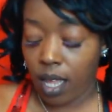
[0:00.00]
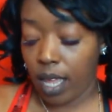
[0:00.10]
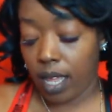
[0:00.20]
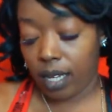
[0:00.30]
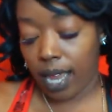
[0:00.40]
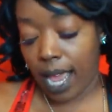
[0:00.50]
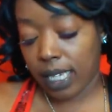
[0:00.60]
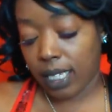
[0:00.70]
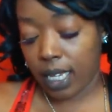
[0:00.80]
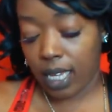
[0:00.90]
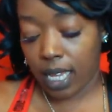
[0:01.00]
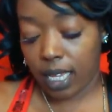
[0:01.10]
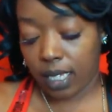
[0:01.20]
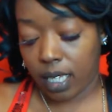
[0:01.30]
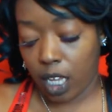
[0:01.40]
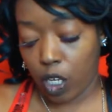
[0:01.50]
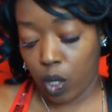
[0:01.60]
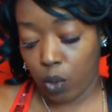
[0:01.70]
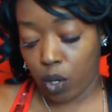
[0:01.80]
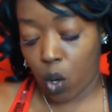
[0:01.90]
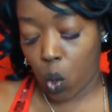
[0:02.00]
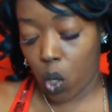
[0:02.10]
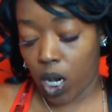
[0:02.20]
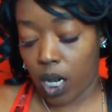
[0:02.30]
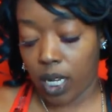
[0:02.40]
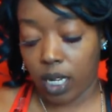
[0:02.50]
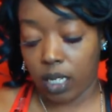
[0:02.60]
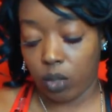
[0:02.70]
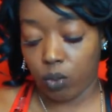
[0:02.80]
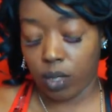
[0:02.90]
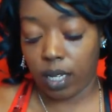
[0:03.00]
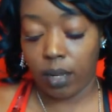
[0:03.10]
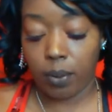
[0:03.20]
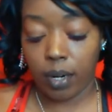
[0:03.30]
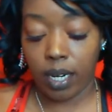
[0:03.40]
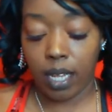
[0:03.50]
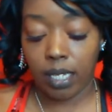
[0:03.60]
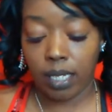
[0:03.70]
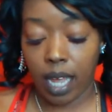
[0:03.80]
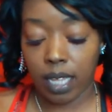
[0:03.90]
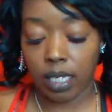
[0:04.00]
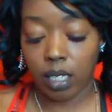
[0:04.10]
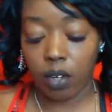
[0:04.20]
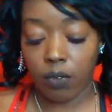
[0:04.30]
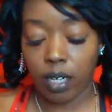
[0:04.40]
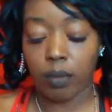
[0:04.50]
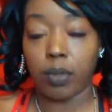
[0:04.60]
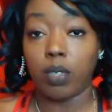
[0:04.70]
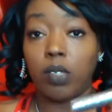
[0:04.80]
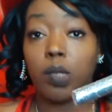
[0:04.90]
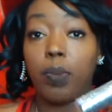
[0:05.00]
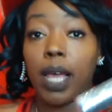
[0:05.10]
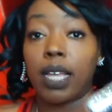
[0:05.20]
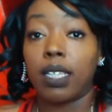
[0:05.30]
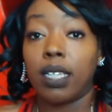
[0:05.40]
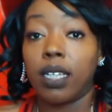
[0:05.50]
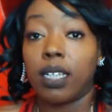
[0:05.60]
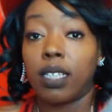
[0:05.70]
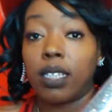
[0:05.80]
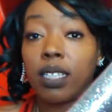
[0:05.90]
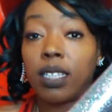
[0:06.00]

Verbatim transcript: And lastly is Unicorn, and it's really pretty. It's got silver and blue specks in it.